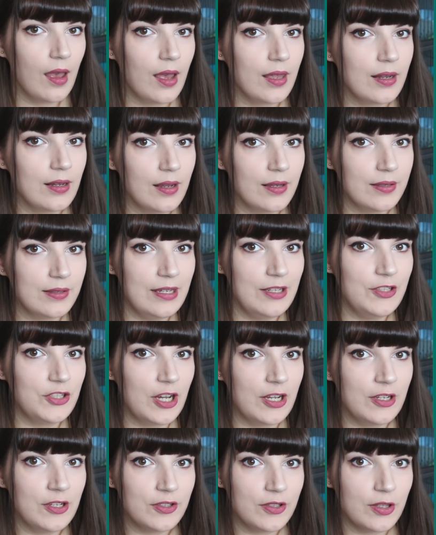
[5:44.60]
And lastly,
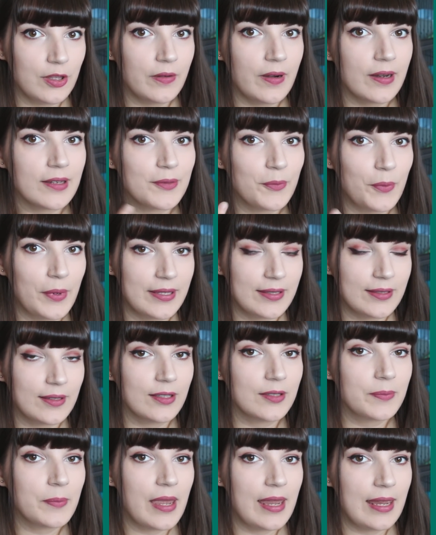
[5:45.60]
changes to the rat's
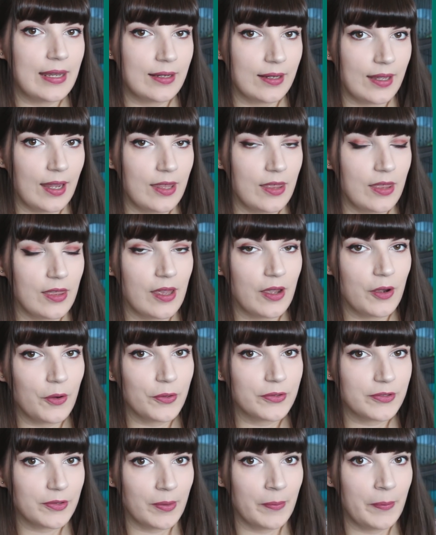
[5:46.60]
whiskers may indicate that they're
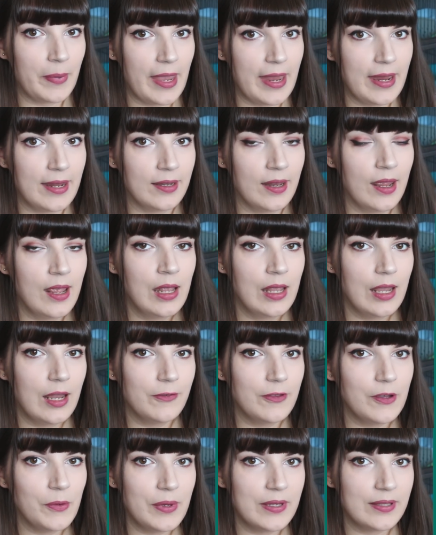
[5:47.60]
also in pain.
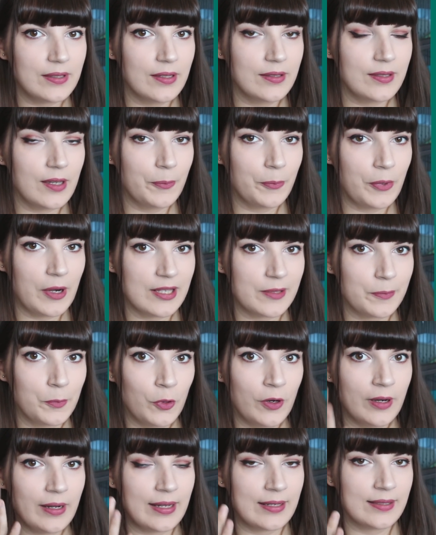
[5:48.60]
If their whiskers are pressed
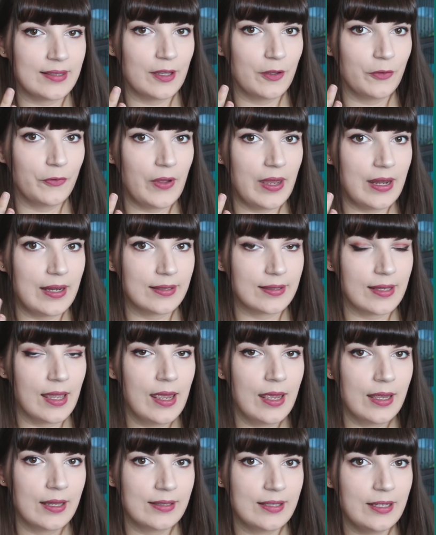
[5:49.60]
more against their face,
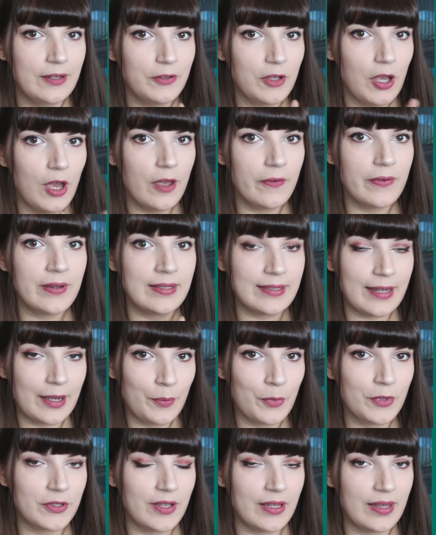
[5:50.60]
instead of curving
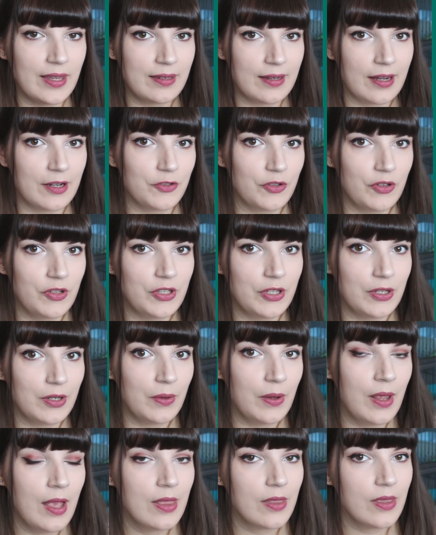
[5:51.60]
downwards like they naturally
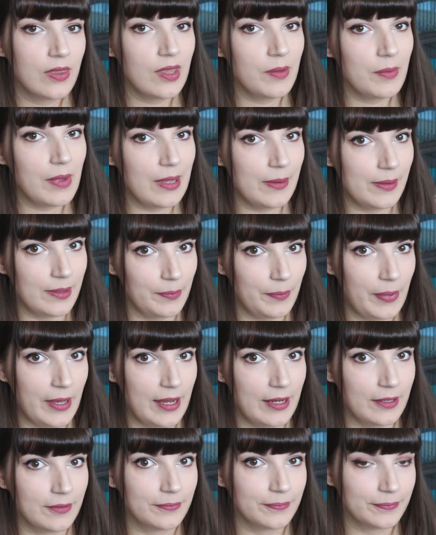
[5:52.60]
do, then they may be in
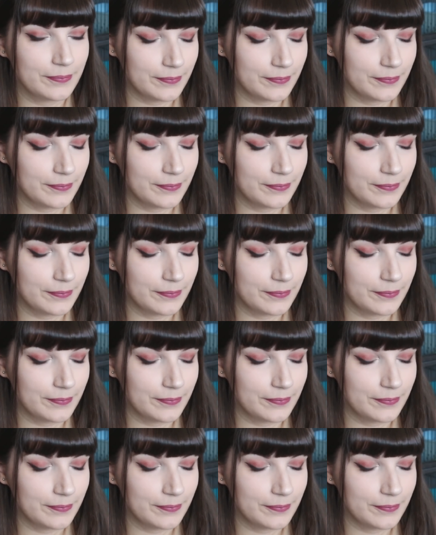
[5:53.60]
pain.